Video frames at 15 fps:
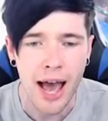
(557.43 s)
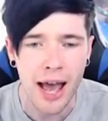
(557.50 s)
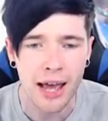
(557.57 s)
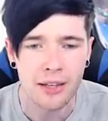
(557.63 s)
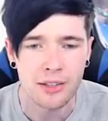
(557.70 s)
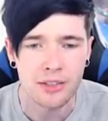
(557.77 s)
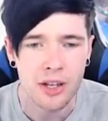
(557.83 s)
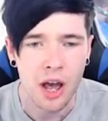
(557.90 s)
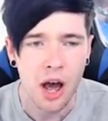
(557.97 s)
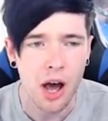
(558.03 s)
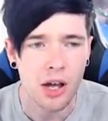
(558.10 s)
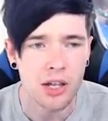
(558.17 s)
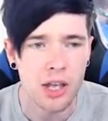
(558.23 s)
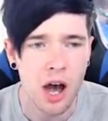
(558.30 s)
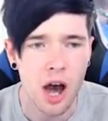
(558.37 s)
has
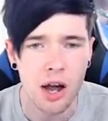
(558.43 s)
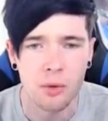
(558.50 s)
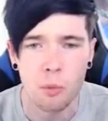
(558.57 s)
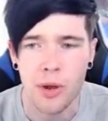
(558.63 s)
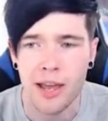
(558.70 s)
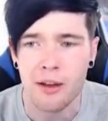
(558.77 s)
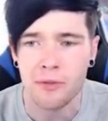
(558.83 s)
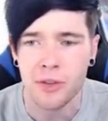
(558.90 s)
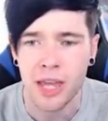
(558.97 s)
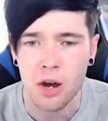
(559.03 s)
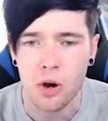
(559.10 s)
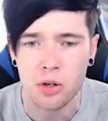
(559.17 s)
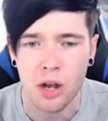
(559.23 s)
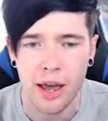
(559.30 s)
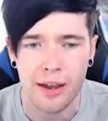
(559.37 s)
a gun. We have
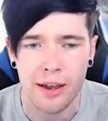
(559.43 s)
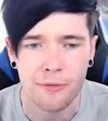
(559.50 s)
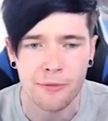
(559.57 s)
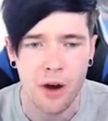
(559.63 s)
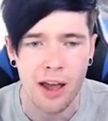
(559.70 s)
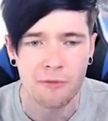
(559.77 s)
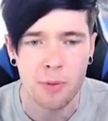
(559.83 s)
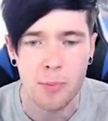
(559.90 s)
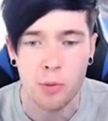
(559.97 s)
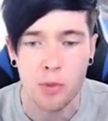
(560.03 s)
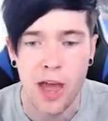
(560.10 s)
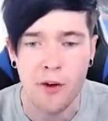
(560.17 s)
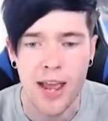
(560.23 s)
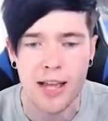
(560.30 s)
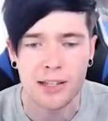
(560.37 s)
killed like 5 people.
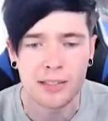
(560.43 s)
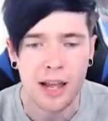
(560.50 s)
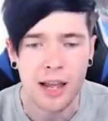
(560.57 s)
There he is.